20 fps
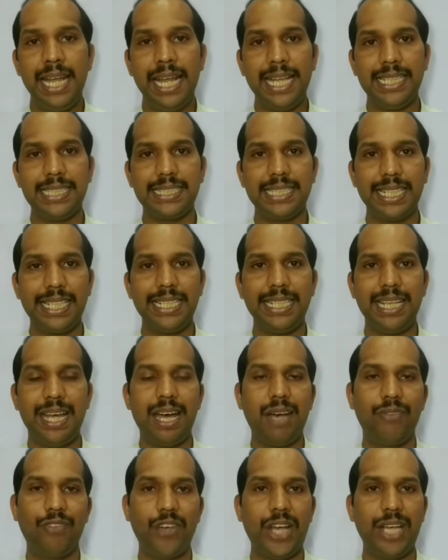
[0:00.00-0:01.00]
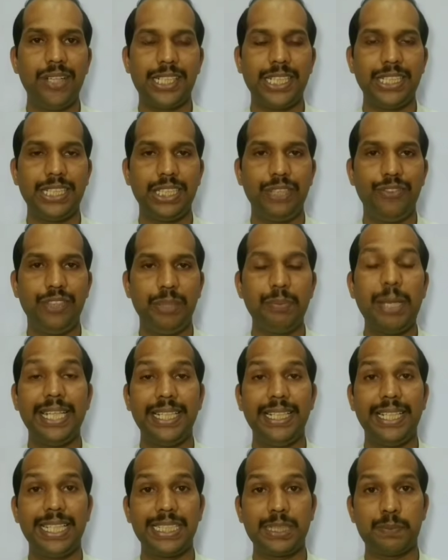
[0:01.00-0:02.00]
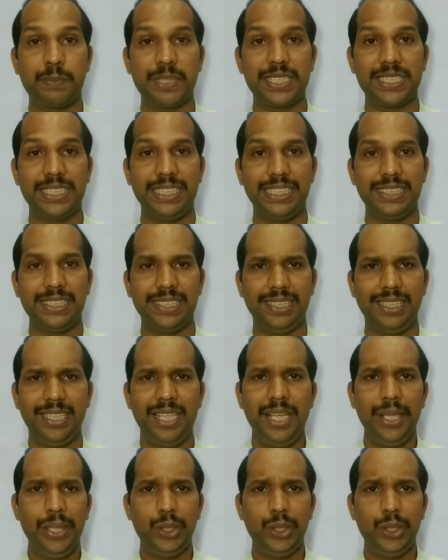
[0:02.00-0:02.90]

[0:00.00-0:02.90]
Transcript: And the second half I will continue in my next presentation.